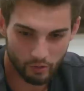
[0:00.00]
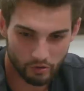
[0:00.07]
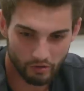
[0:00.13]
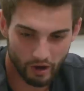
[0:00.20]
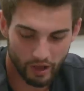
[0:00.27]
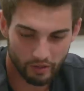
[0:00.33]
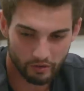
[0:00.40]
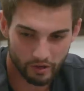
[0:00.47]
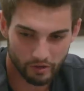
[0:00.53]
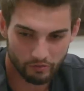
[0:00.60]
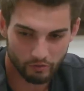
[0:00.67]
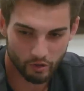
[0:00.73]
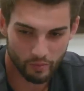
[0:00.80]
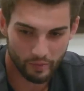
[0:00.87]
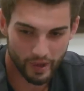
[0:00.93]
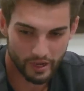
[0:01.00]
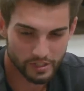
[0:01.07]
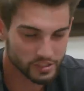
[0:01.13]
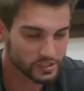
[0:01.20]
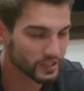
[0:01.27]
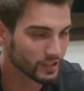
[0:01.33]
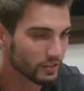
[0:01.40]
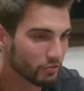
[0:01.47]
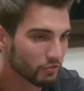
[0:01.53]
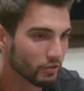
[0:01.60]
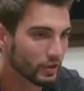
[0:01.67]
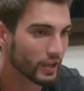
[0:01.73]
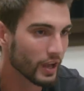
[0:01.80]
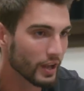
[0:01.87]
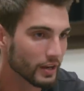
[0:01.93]
would rather, if we're a match, just to get the
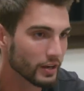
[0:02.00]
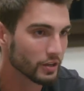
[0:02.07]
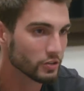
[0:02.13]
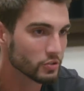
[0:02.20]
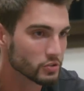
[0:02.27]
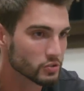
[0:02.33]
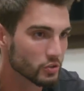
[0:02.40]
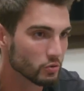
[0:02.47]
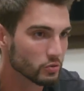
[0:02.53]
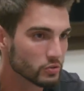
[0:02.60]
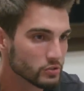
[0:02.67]
f out of here and just go